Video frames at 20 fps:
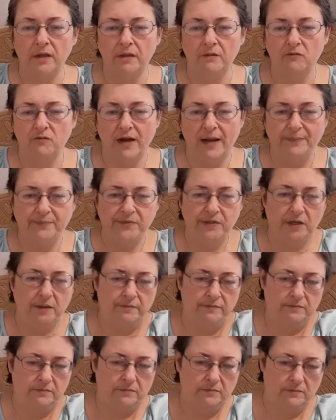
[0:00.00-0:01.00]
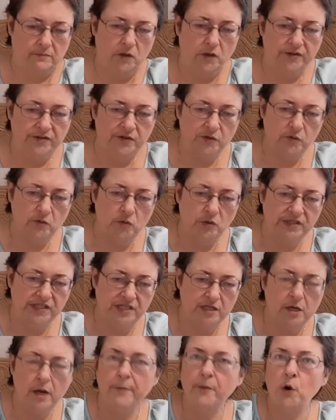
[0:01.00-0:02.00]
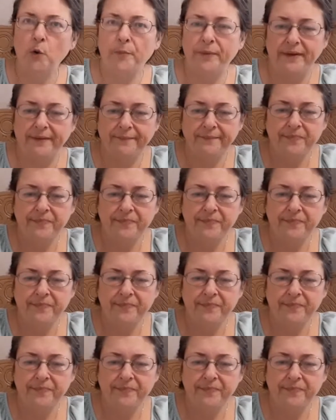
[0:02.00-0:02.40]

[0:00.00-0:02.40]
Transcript: wrapped up. Well, this one wants to come open.